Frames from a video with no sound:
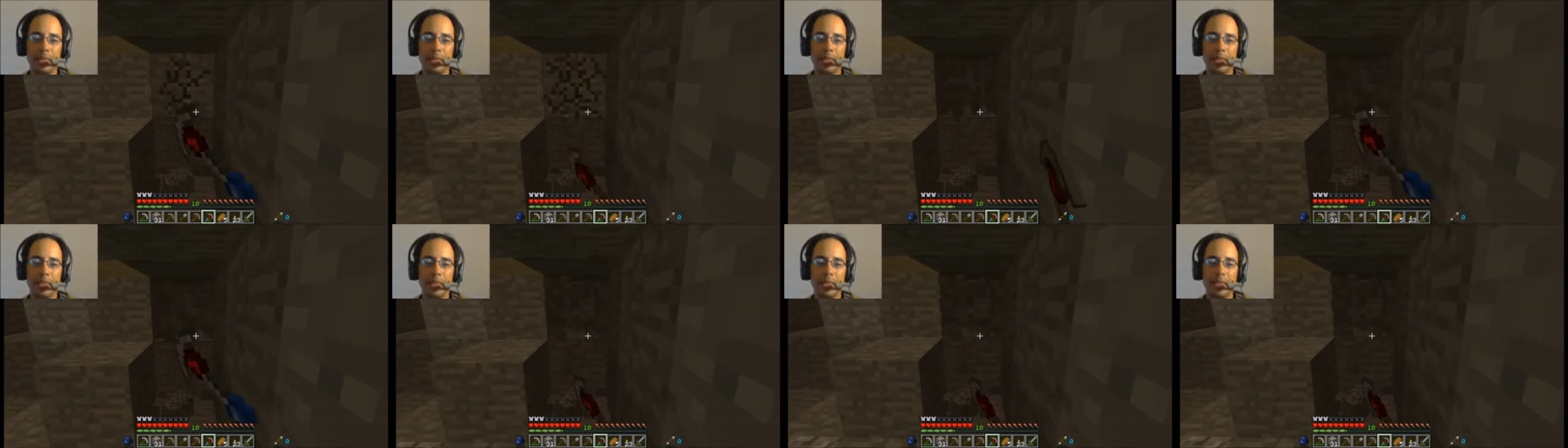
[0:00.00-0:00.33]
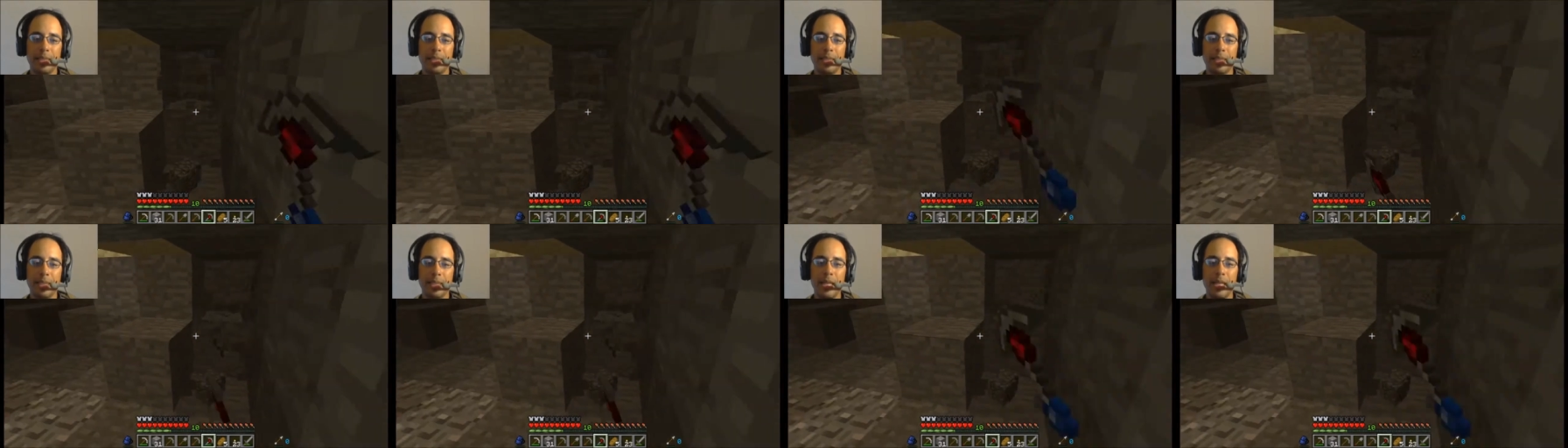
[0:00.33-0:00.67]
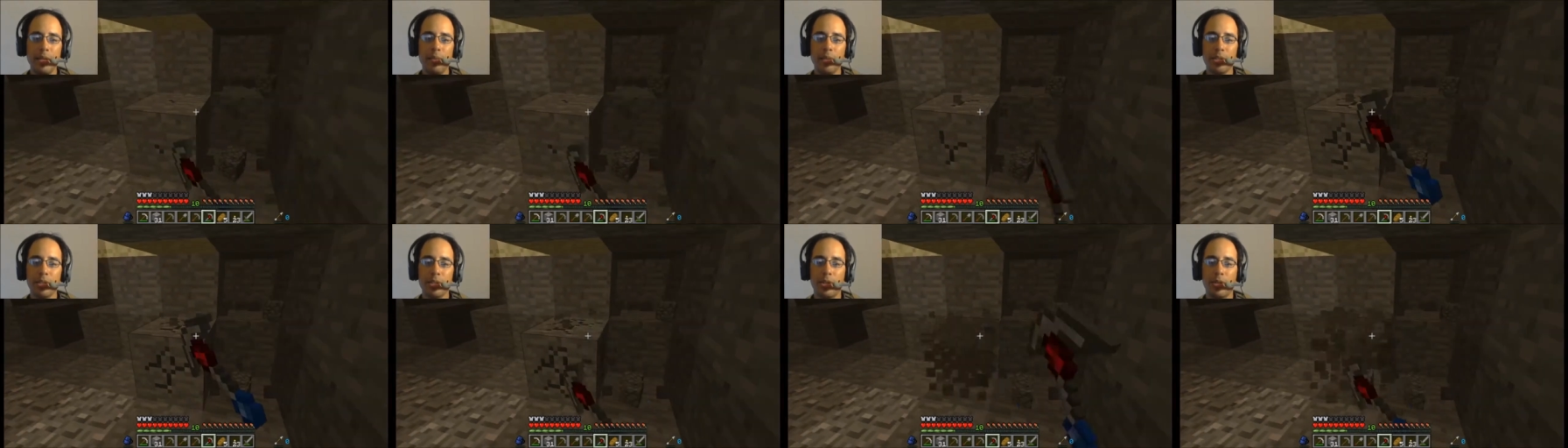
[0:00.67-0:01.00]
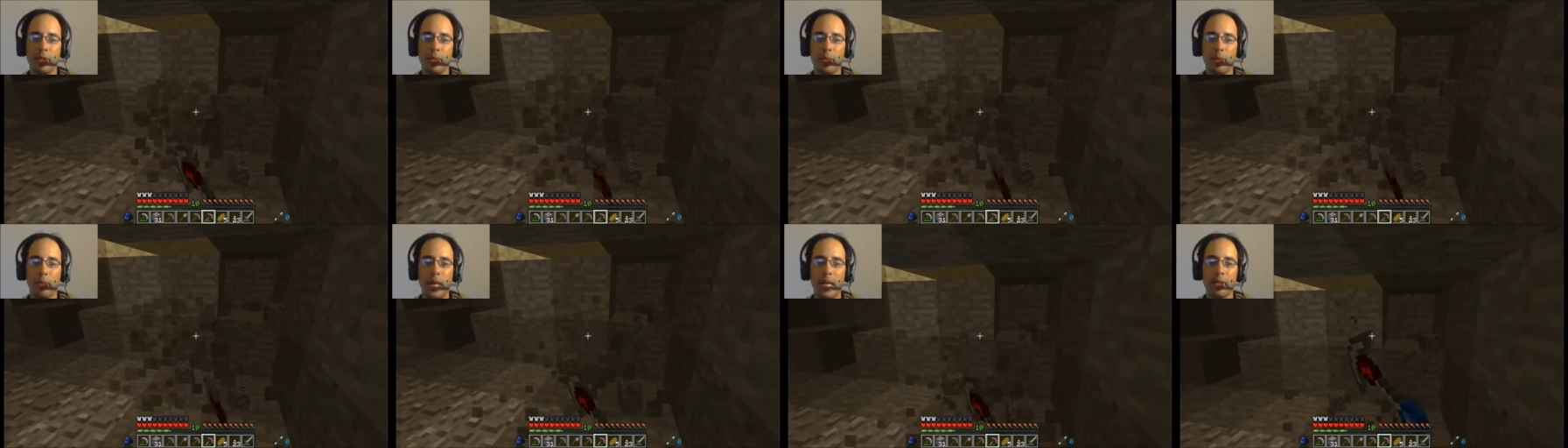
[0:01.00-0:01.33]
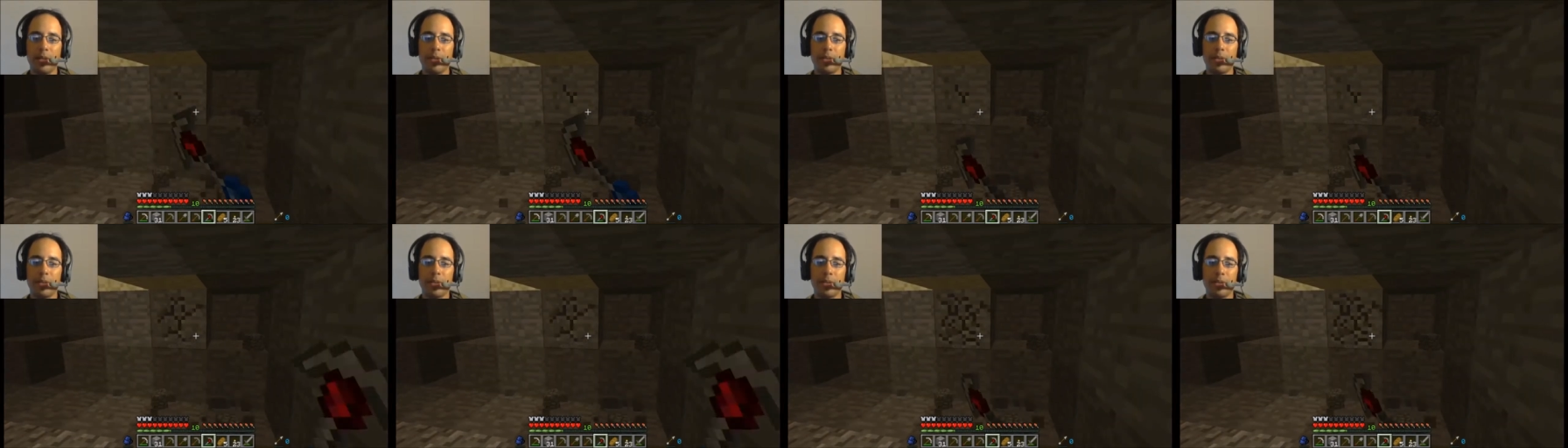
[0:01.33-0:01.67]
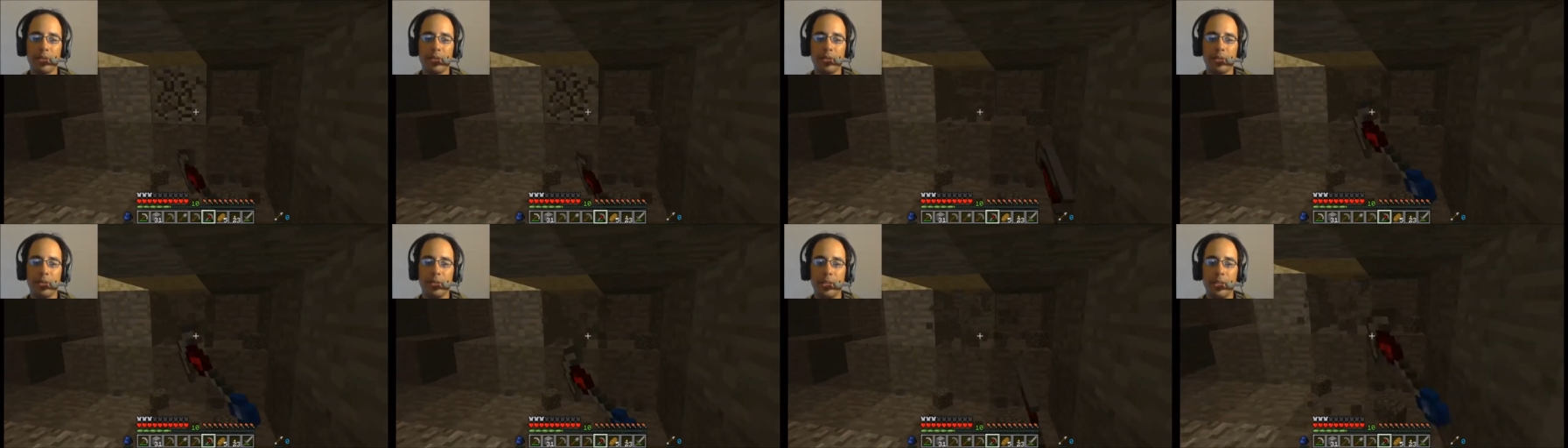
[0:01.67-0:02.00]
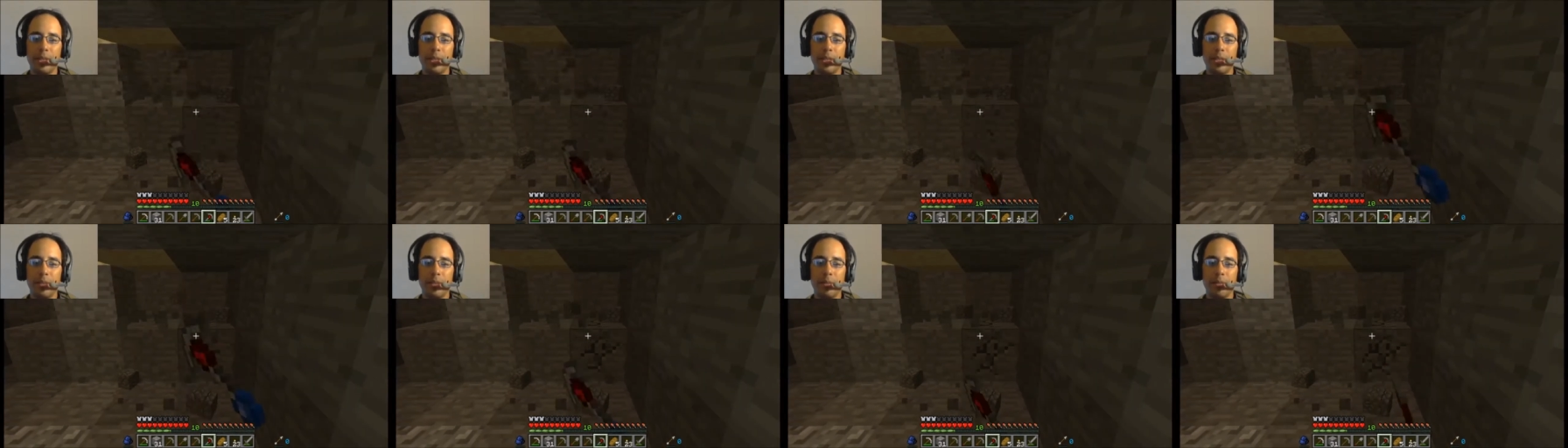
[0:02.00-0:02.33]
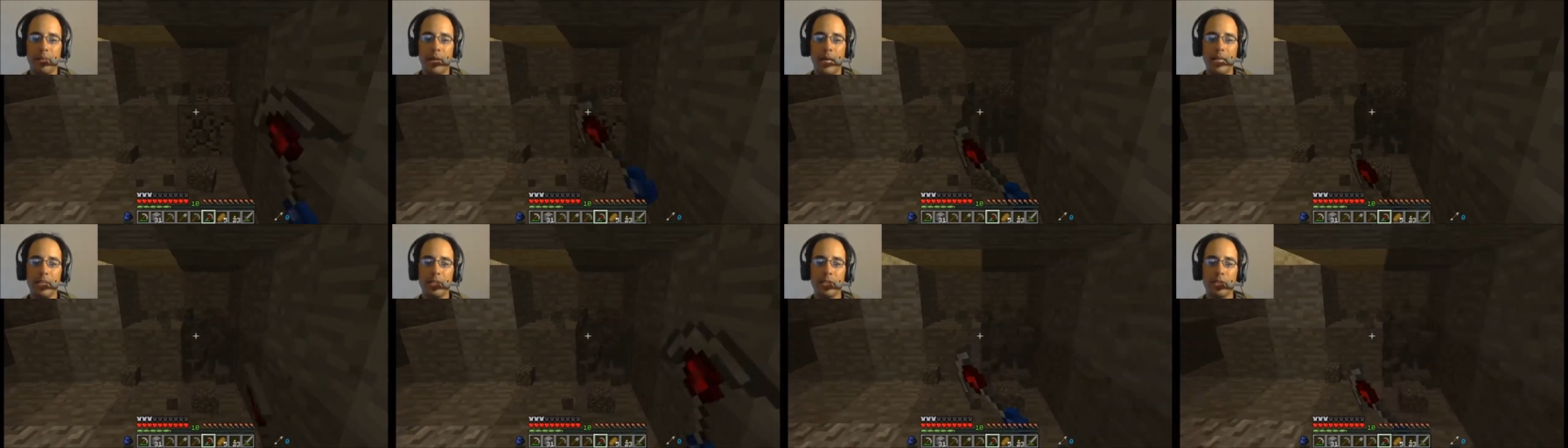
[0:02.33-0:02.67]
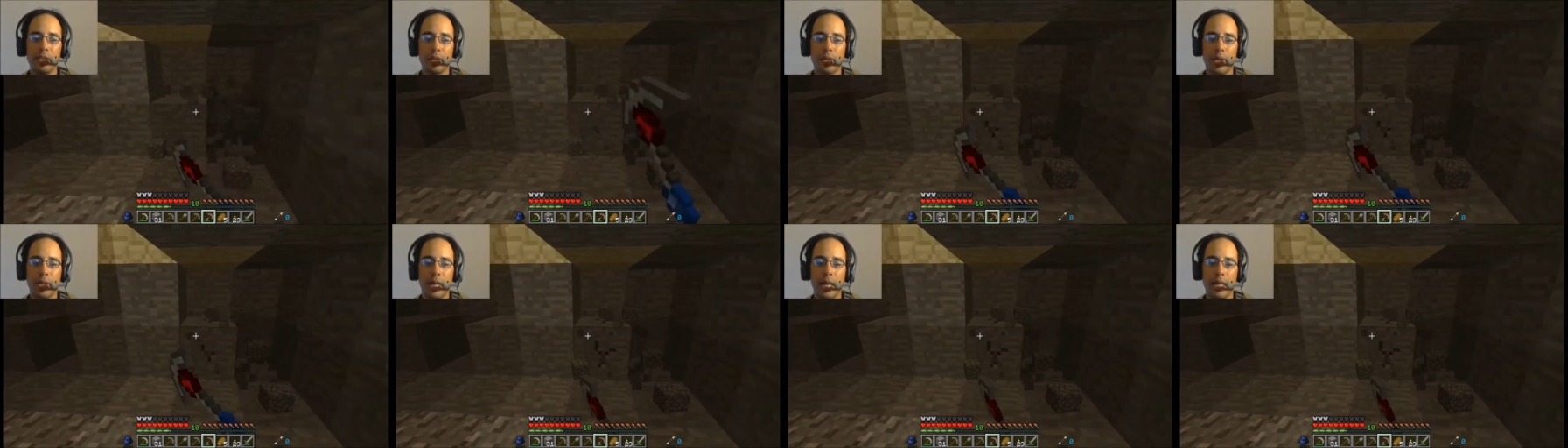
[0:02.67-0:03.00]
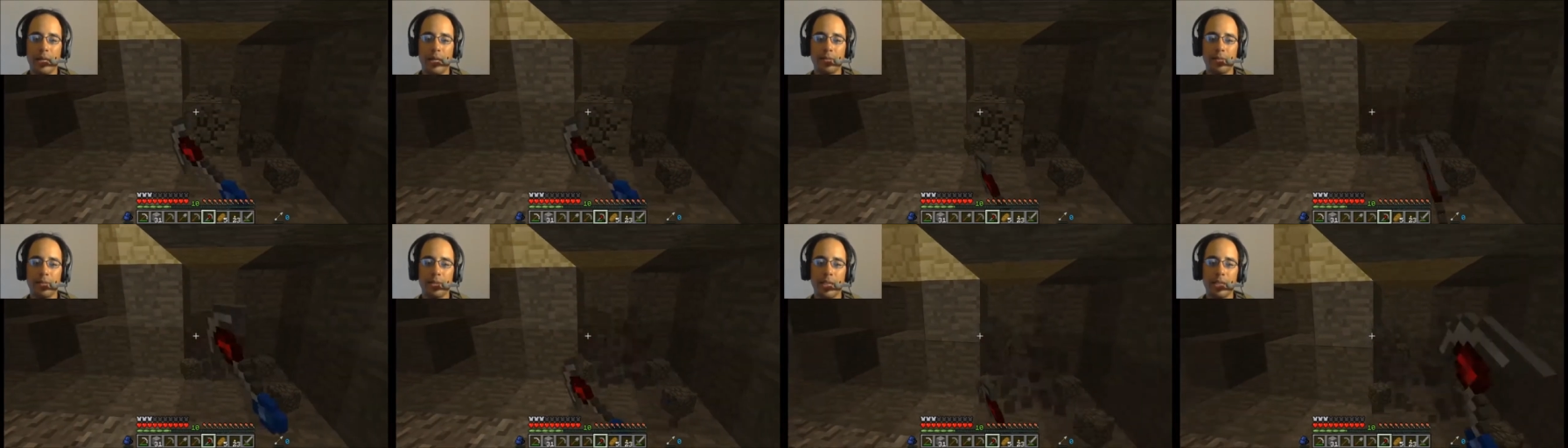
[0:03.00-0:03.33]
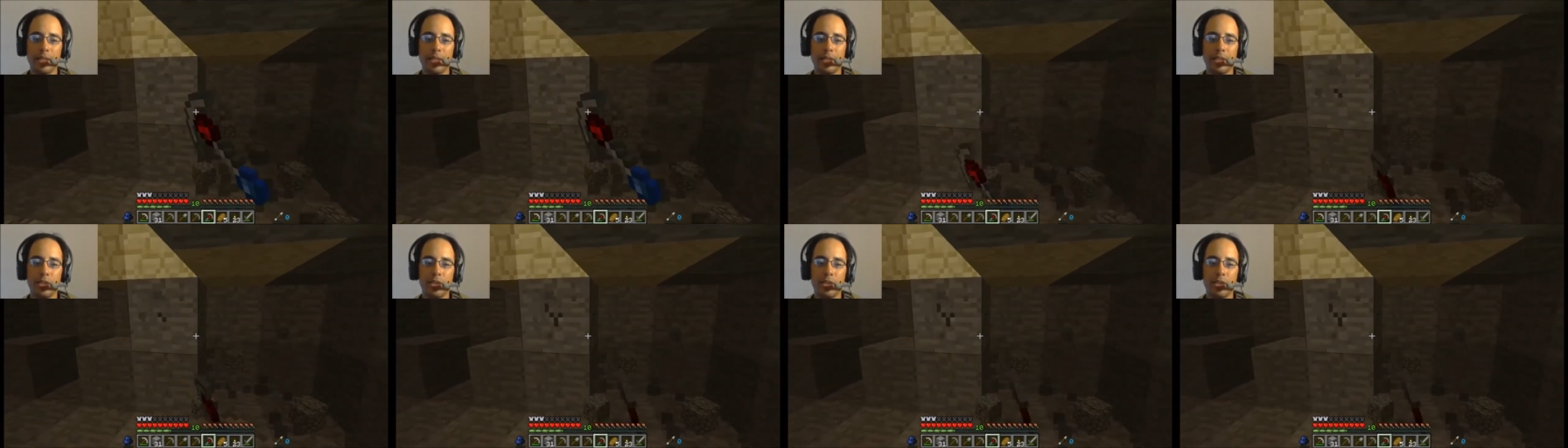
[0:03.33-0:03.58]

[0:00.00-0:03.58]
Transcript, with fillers: And uh, I kind of want to start a regular Minecraft.